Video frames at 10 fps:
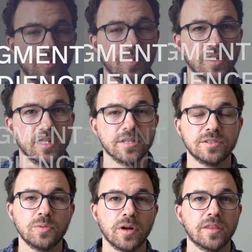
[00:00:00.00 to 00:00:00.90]
email
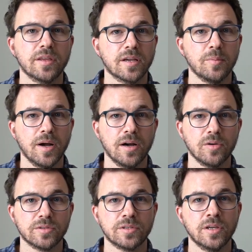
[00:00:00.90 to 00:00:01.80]
list, you want to think
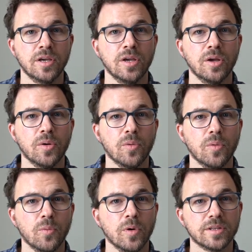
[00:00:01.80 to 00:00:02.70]
about
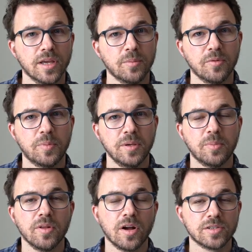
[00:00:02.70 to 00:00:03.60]
what type of
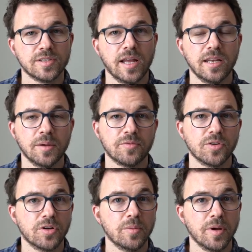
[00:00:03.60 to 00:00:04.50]
people are signing up for
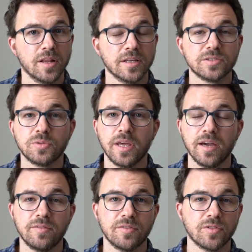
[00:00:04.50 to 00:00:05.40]
your email list. Do they
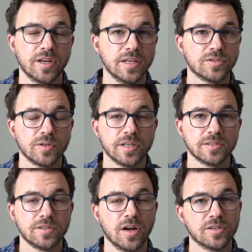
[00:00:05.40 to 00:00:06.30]
have different
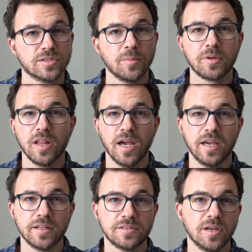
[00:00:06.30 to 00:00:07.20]
interests? Are some
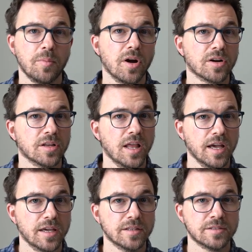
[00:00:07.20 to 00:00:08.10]
clients, some aren't
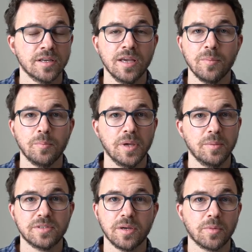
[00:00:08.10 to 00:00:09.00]
clients?
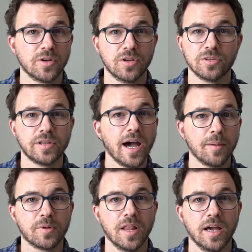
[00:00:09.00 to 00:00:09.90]
Maybe some are your
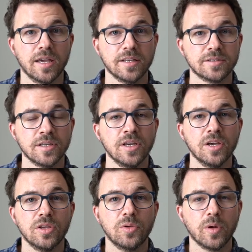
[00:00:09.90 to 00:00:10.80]
top clients.
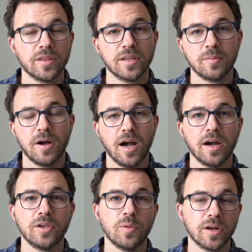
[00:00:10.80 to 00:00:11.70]
You want to think about
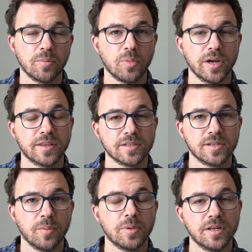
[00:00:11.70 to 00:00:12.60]
how you want to break
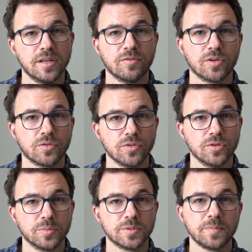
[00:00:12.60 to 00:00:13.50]
this up into different
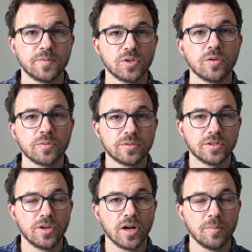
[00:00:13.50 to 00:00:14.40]
groups. So
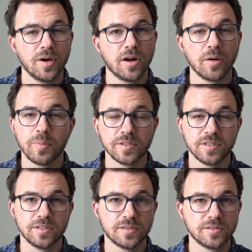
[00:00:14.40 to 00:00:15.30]
to talk about our
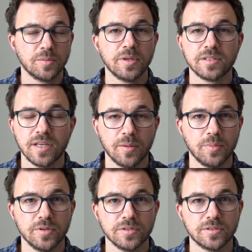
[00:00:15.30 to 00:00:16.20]
business, some of the
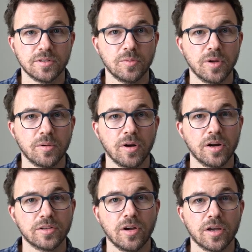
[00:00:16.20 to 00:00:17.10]
examples that we were
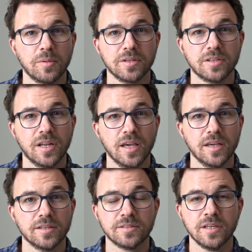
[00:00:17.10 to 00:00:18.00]
already talking about today
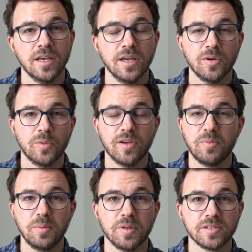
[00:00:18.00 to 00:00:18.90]
is we have
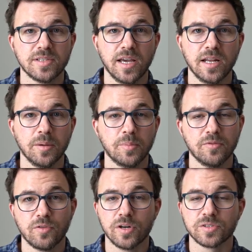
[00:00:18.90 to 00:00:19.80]
people that sign up
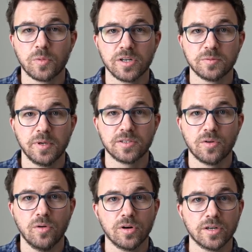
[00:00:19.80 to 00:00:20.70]
for our Squarespace
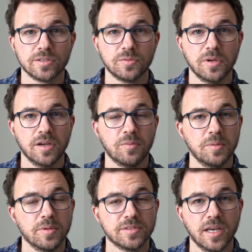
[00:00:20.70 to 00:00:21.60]
course. We have
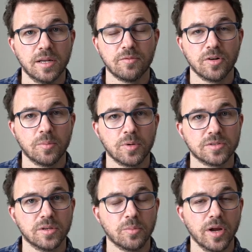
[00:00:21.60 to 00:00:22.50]
people that sign up for our
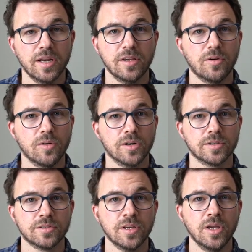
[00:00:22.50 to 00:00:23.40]
personal branding
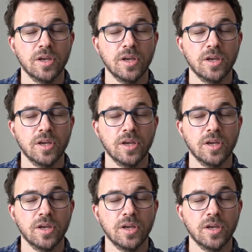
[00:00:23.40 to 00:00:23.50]
course.